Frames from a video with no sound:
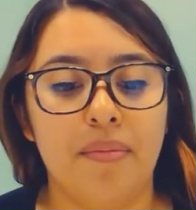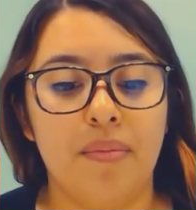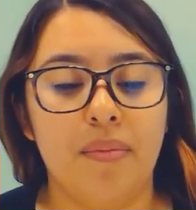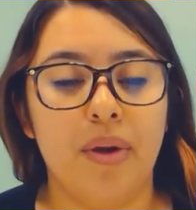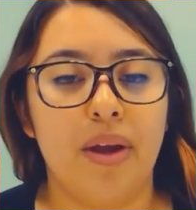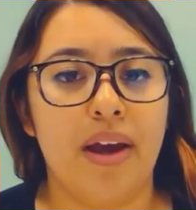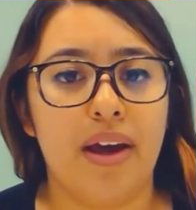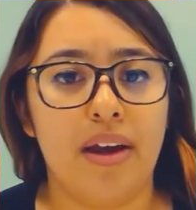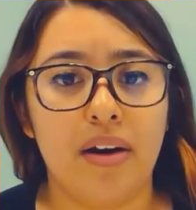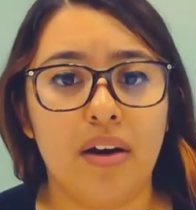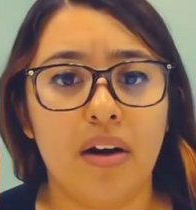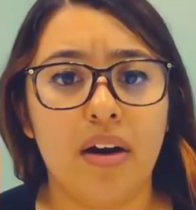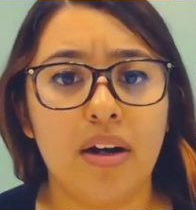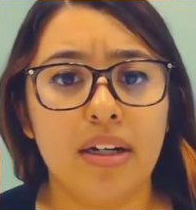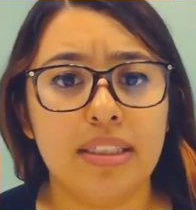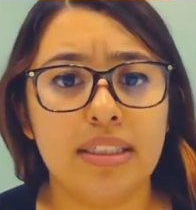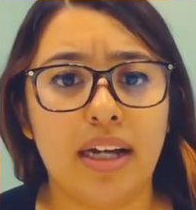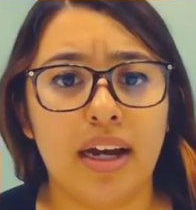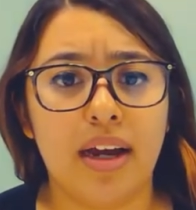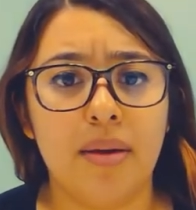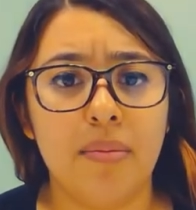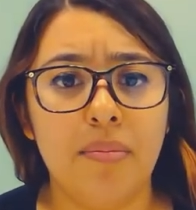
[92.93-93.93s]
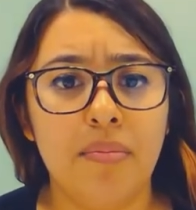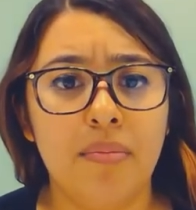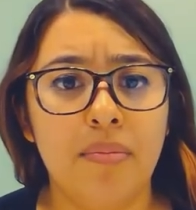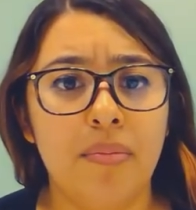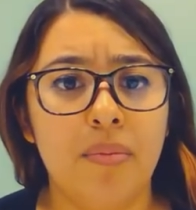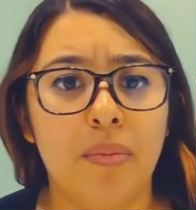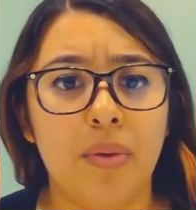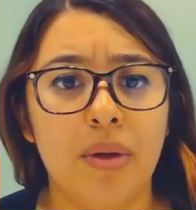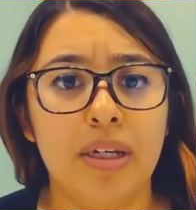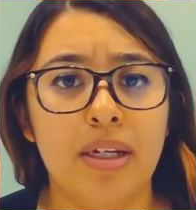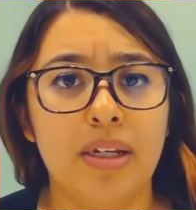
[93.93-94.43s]
We had a hard
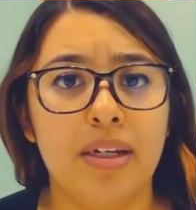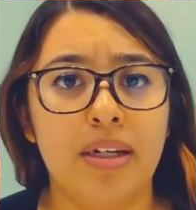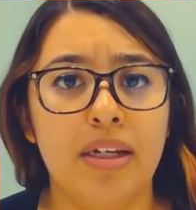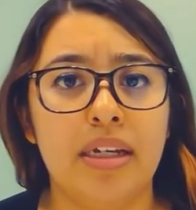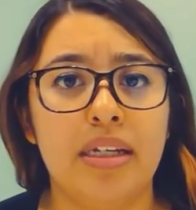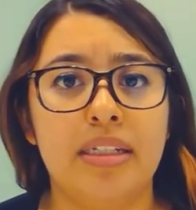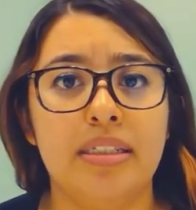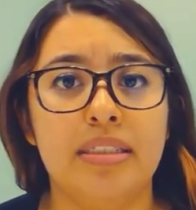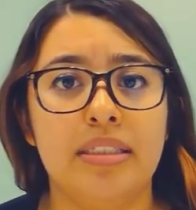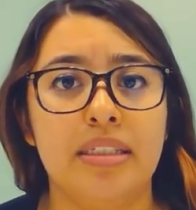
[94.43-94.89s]
time. We